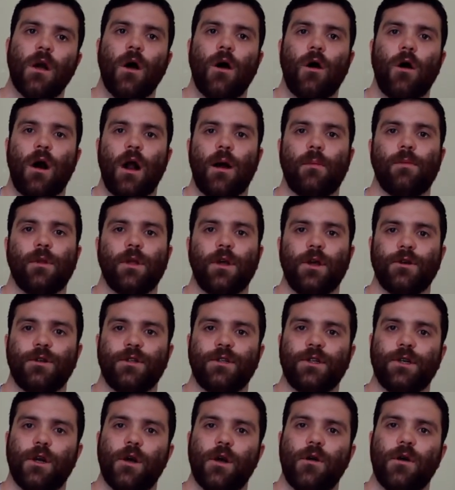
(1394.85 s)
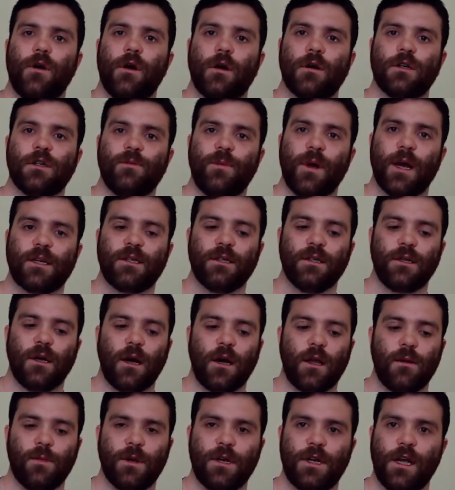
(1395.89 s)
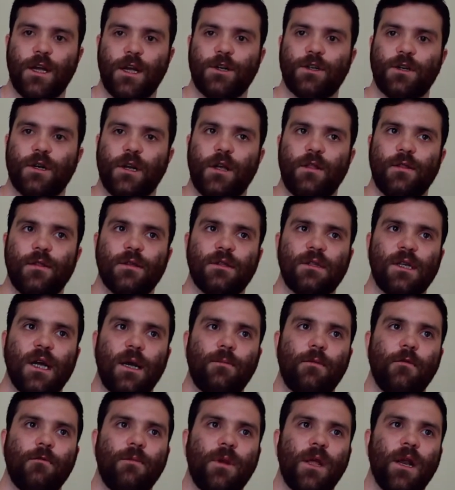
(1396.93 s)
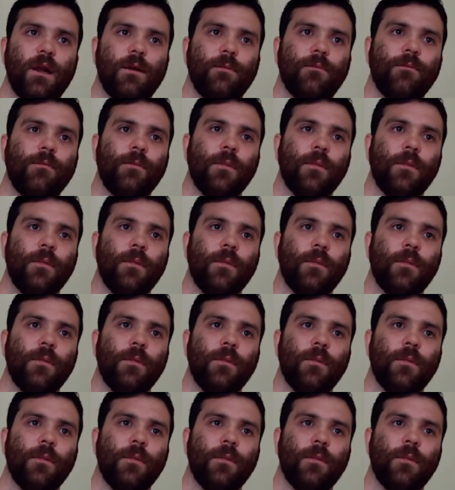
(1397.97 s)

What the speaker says: our application code and our specs and documentation in this type of meeting.